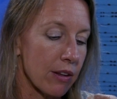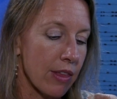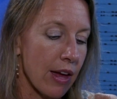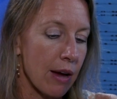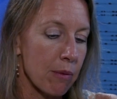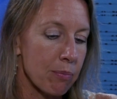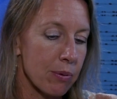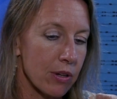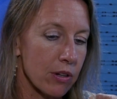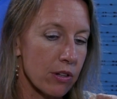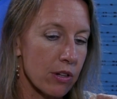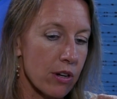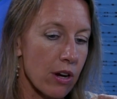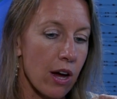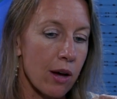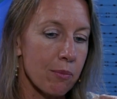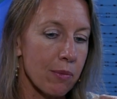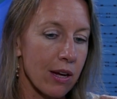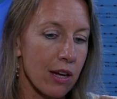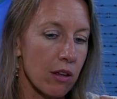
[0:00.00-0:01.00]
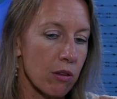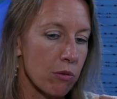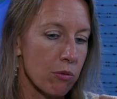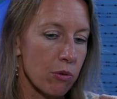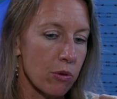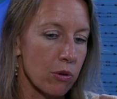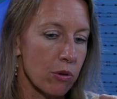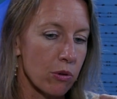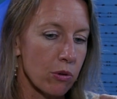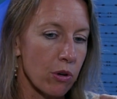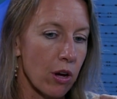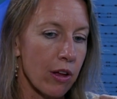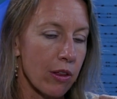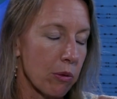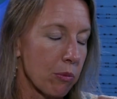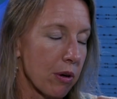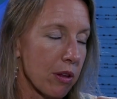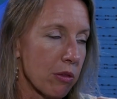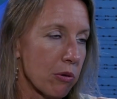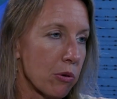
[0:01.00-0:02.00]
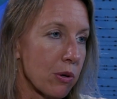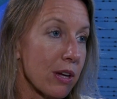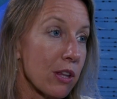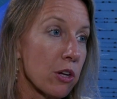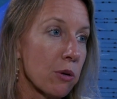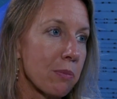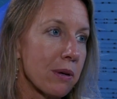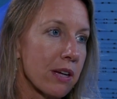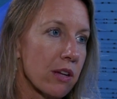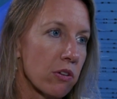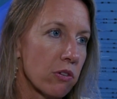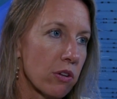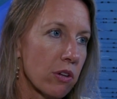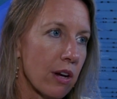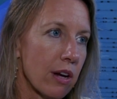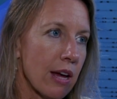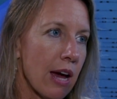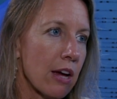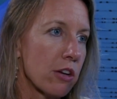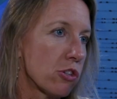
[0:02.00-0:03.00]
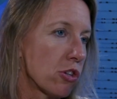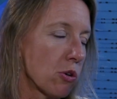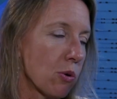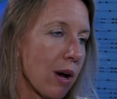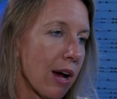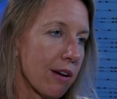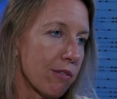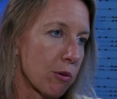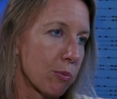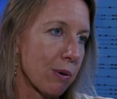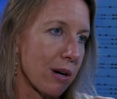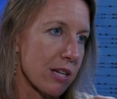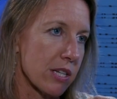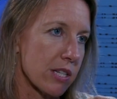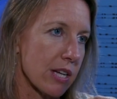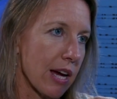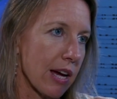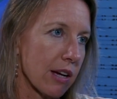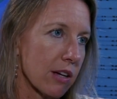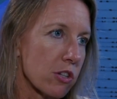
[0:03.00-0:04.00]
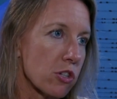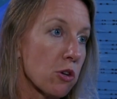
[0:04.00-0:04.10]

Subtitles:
that bill did not make it through all the way through either because it had too high of a price tag.